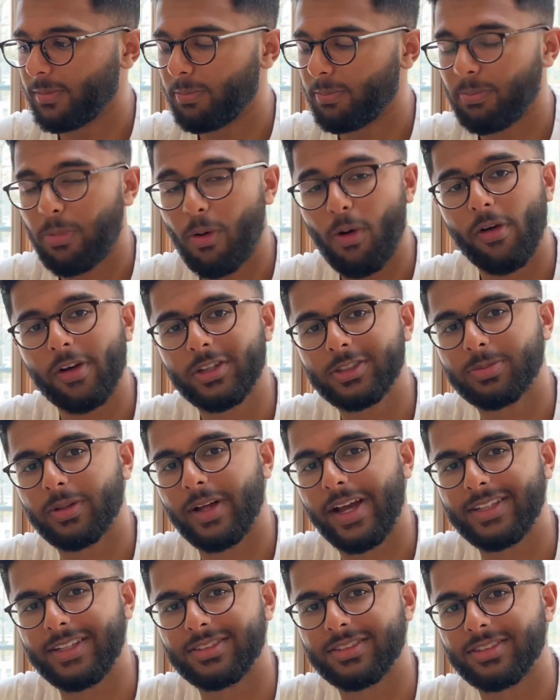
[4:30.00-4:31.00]
poorest
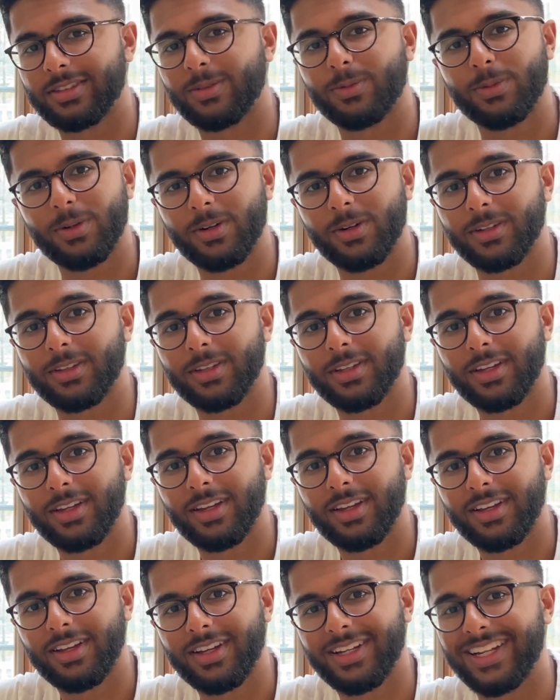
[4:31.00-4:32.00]
places in the world
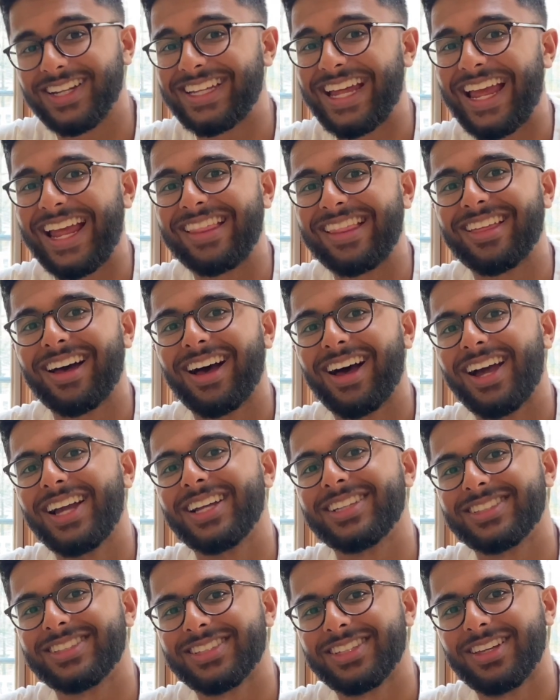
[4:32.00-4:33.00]
can attain the
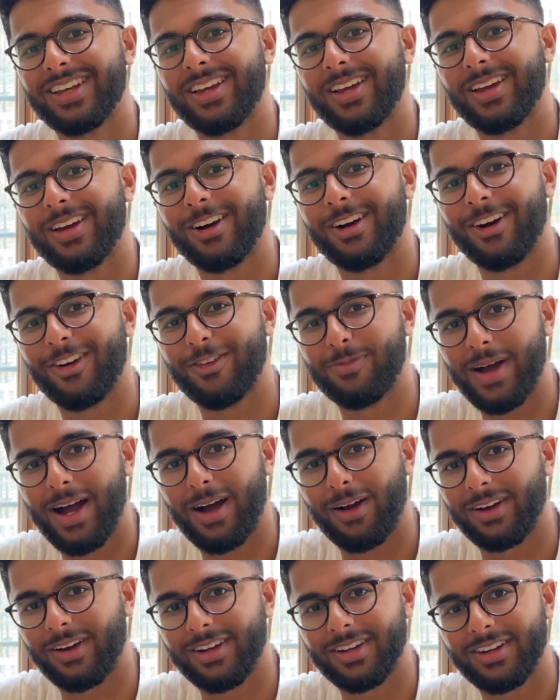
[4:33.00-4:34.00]
heights of
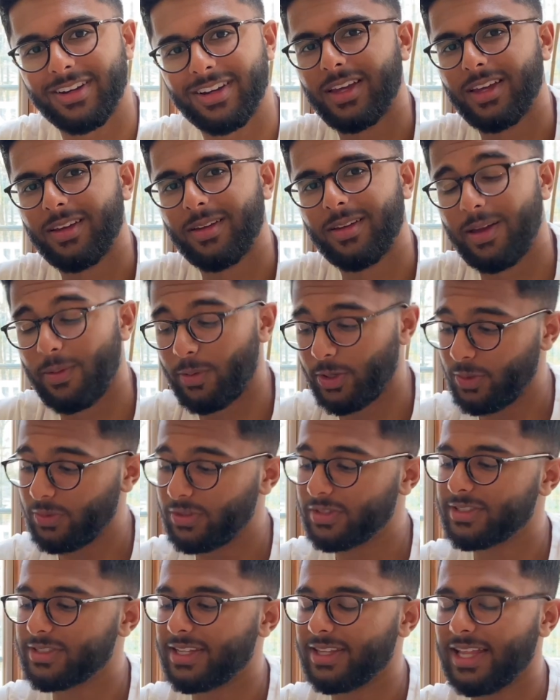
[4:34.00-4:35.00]
power. And when you
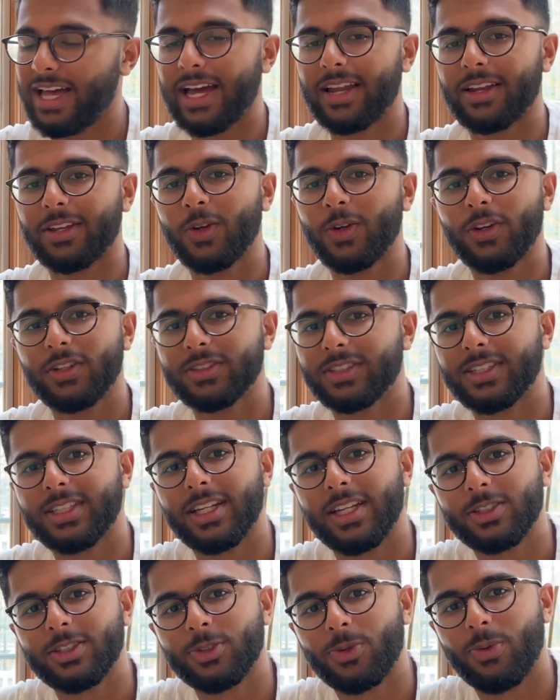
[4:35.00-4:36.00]
understand that
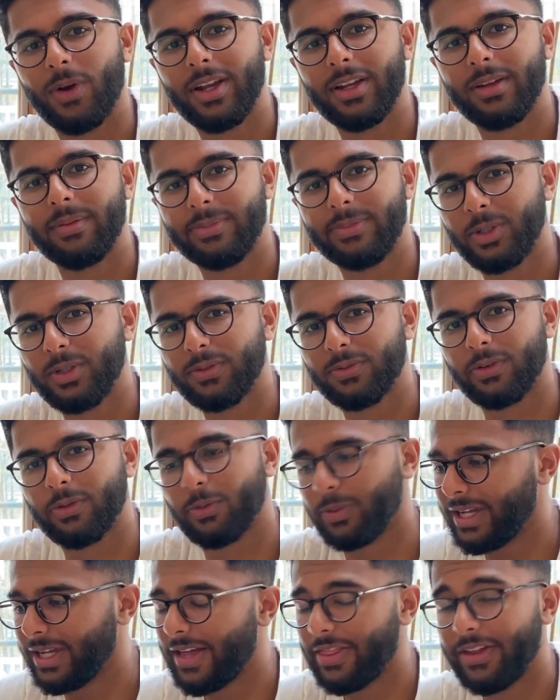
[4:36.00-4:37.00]
it's quite beautiful.
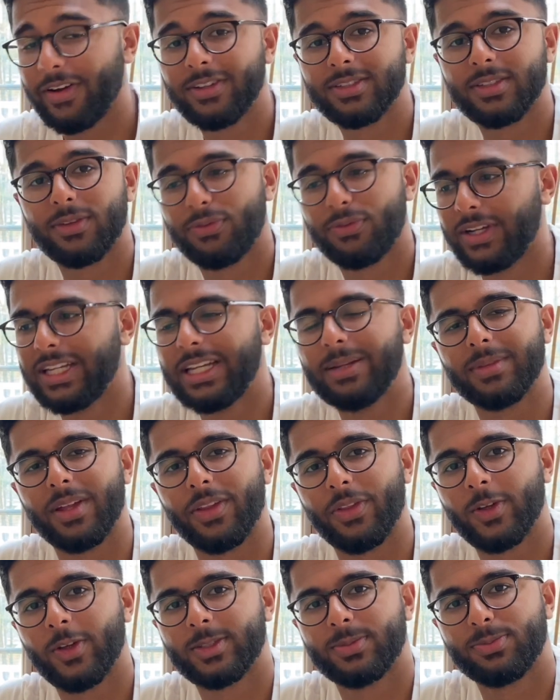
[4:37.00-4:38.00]
There is a freedom there,
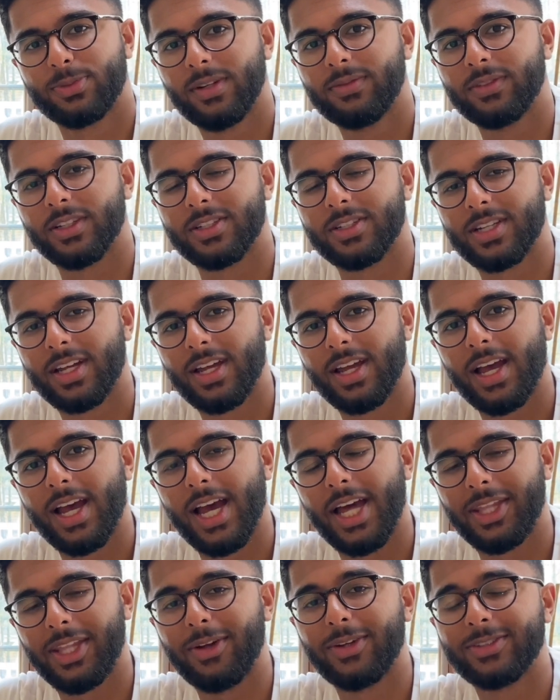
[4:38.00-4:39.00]
there's a privilege,
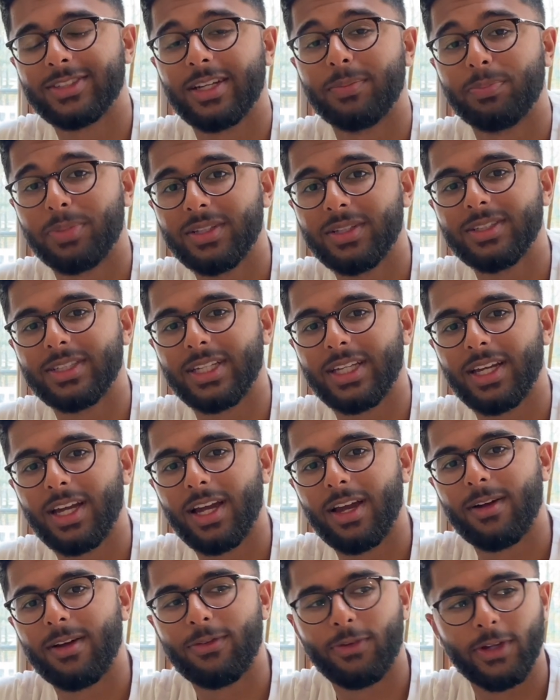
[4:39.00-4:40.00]
and there's an ability
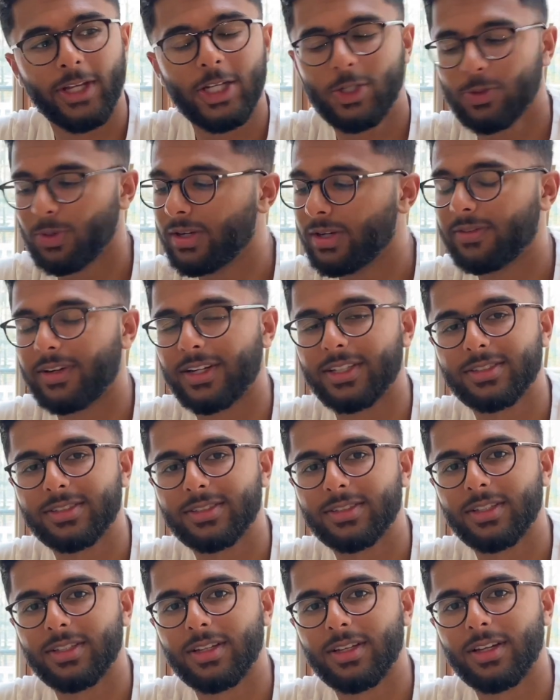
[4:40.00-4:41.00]
for each one of
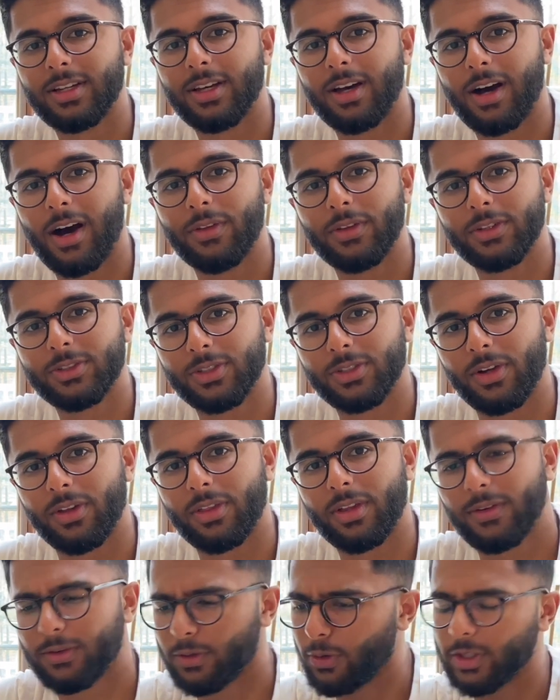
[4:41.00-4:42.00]
us on this earth.
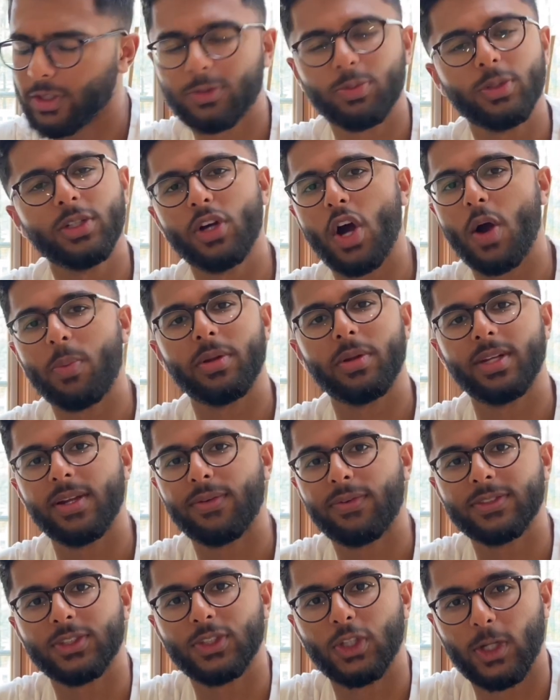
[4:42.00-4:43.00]
Of course, we grow up in
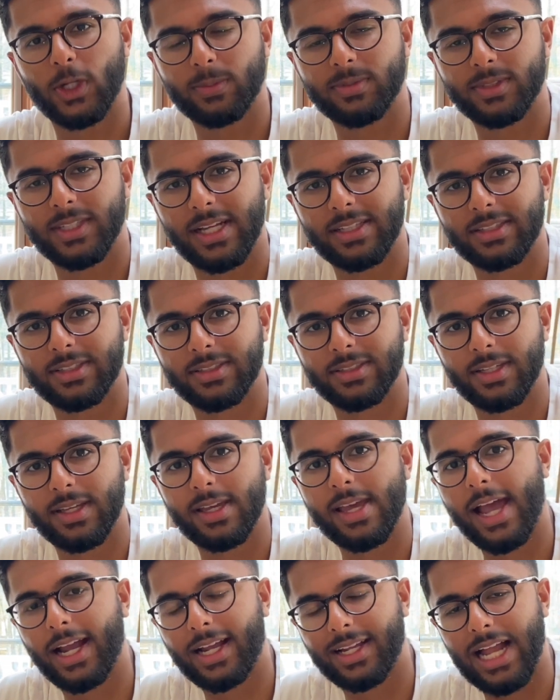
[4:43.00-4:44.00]
different circumstances,
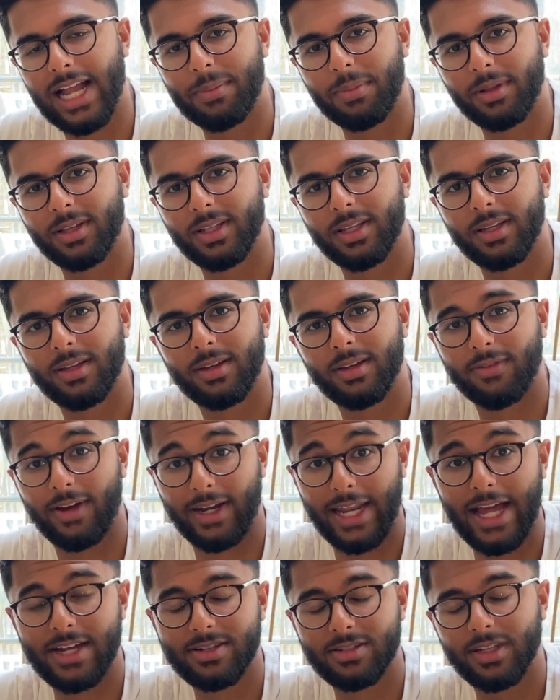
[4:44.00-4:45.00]
economically,
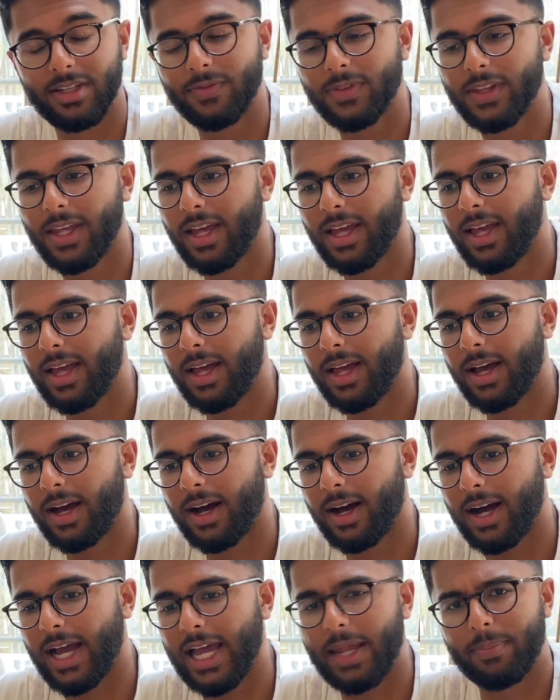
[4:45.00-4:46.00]
financially,
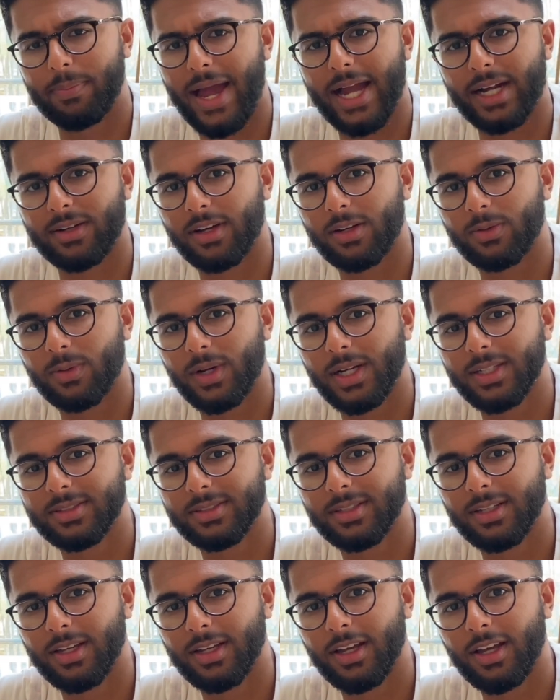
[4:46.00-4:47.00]
and background-wise.
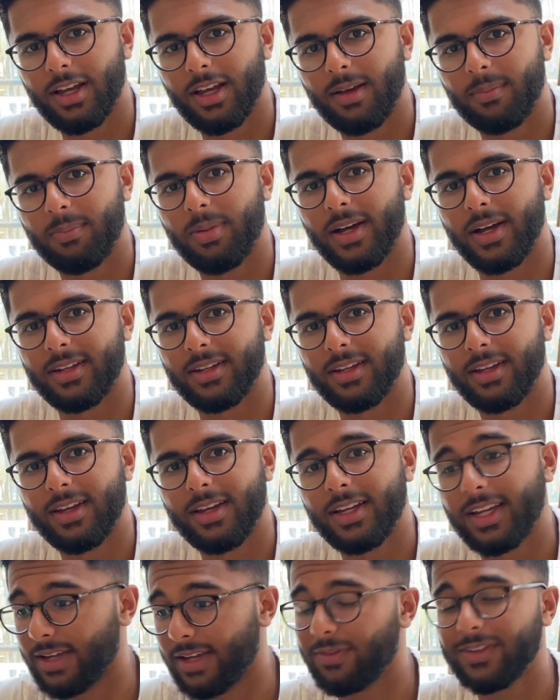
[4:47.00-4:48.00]
But
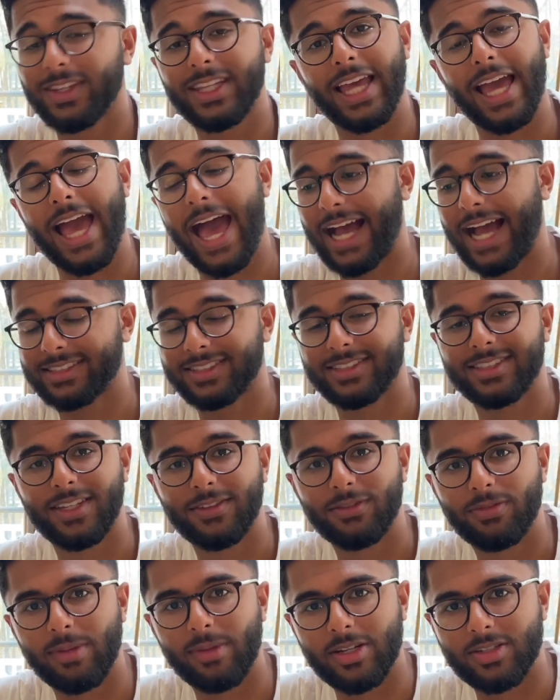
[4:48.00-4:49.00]
given the access to
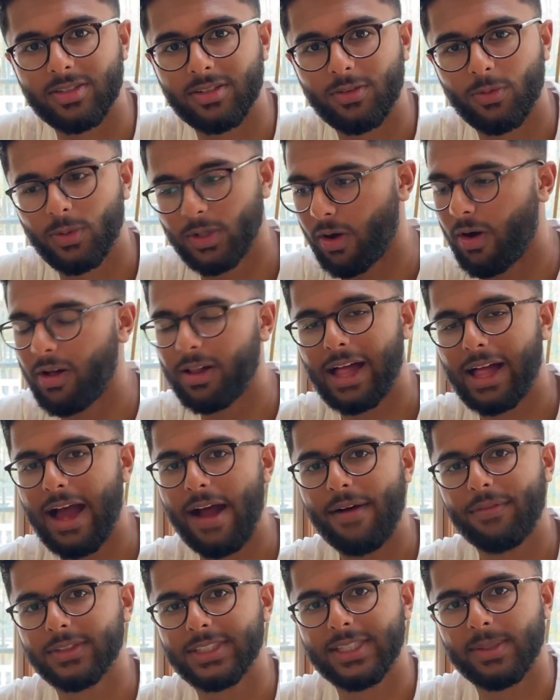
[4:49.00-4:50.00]
information, we all
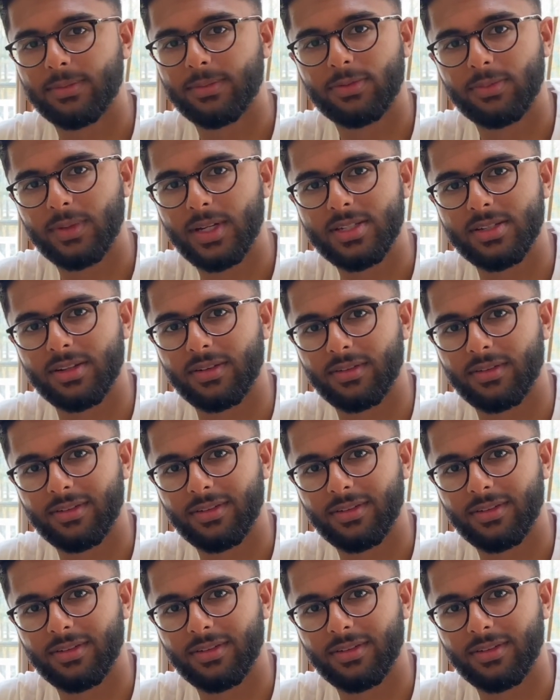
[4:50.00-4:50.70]
have the same information.